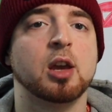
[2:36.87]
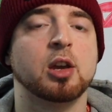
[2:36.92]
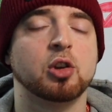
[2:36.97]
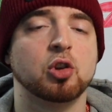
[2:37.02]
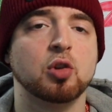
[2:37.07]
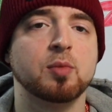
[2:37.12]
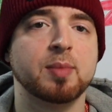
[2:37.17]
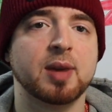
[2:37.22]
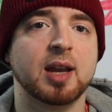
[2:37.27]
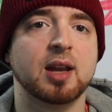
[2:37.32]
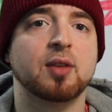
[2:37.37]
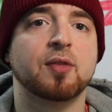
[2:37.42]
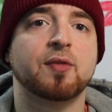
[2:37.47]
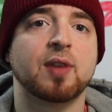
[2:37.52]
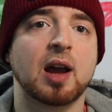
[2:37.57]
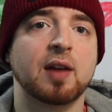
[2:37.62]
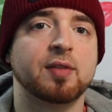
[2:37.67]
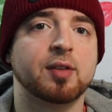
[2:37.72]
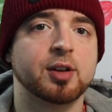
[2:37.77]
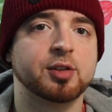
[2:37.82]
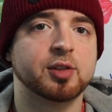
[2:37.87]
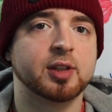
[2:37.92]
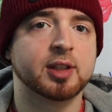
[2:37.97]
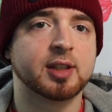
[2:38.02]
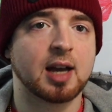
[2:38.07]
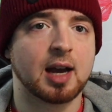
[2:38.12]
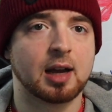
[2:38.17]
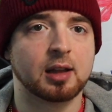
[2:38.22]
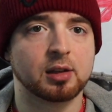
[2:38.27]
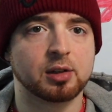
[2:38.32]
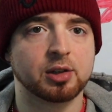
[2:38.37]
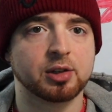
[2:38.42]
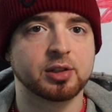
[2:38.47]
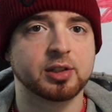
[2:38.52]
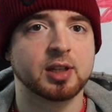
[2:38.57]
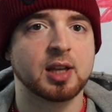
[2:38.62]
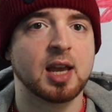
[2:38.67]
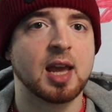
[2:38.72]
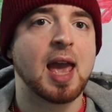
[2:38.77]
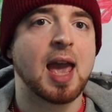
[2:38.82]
you made $500